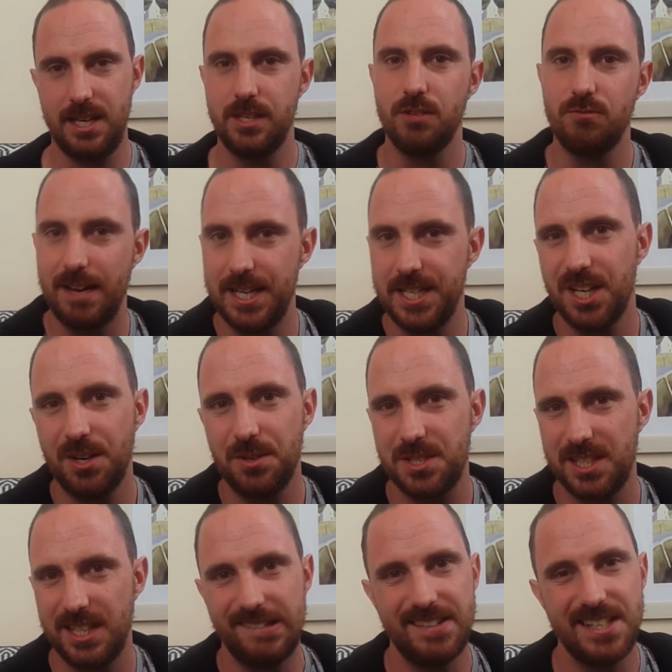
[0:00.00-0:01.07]
in the
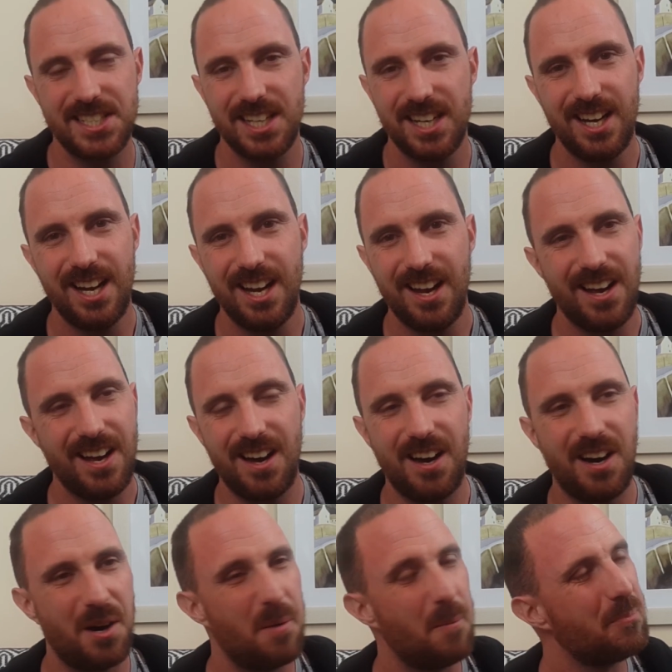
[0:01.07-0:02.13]
radio series,
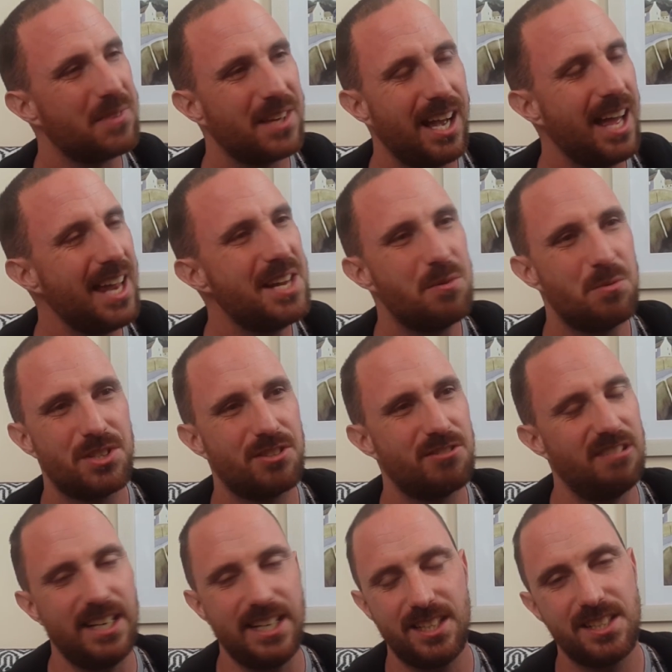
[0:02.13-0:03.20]
and it
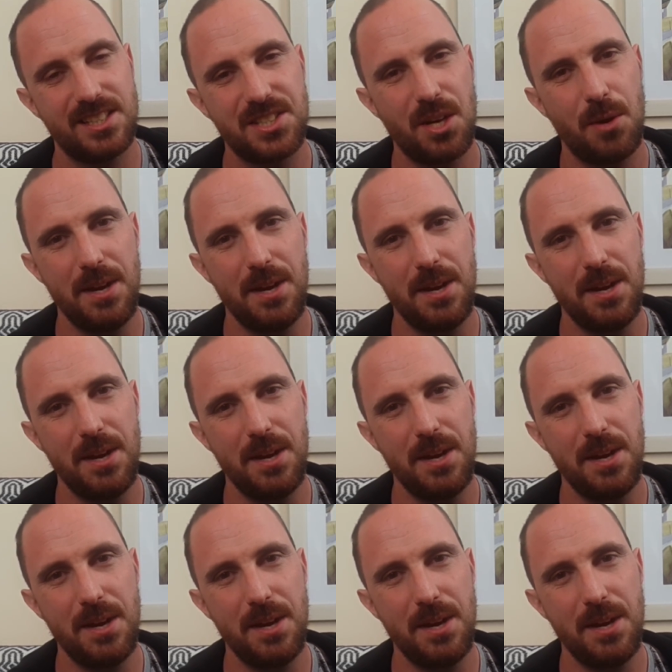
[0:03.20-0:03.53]
was great.